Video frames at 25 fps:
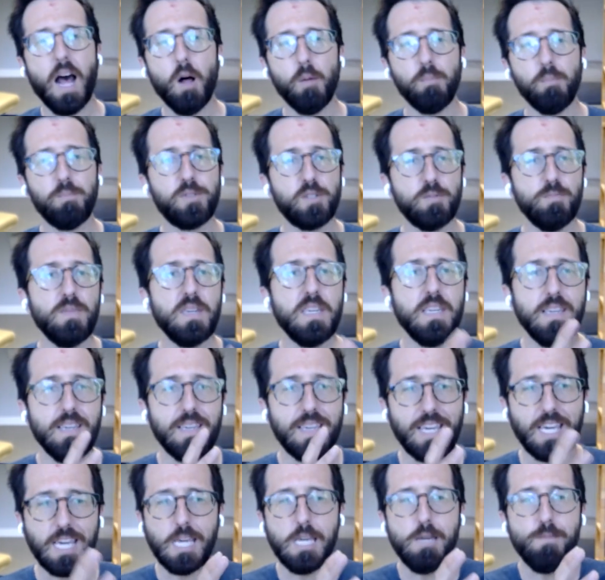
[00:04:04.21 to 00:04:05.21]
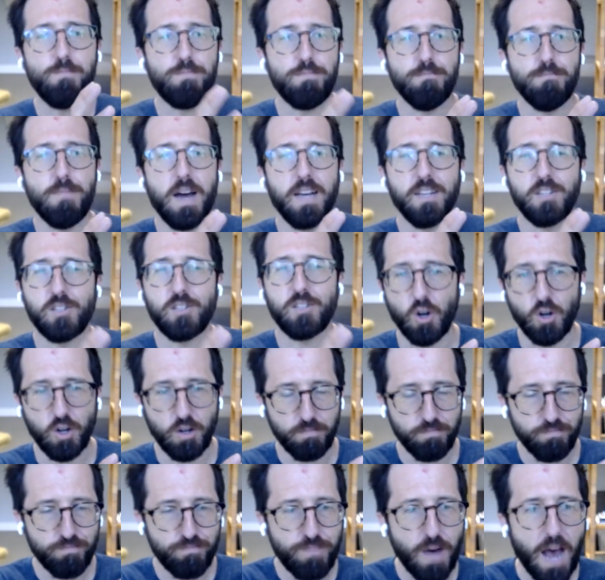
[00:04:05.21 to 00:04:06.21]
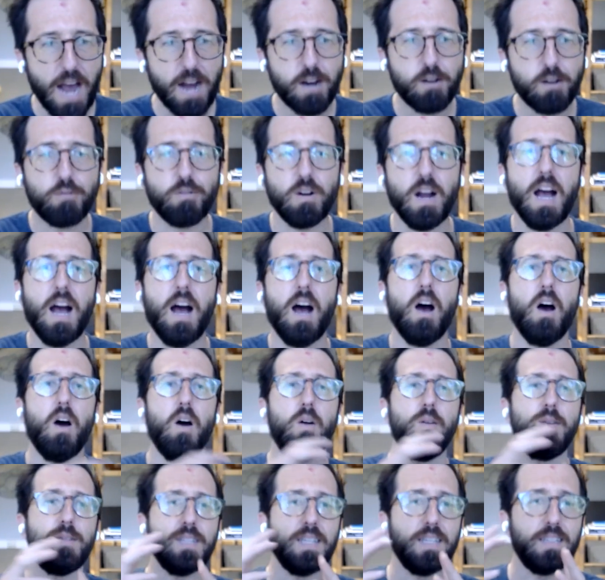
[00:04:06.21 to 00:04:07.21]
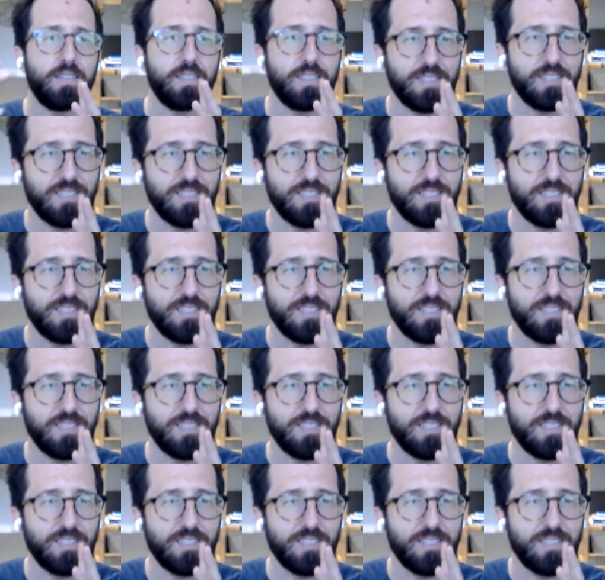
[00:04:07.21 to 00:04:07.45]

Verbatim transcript: helps me keep my startup background.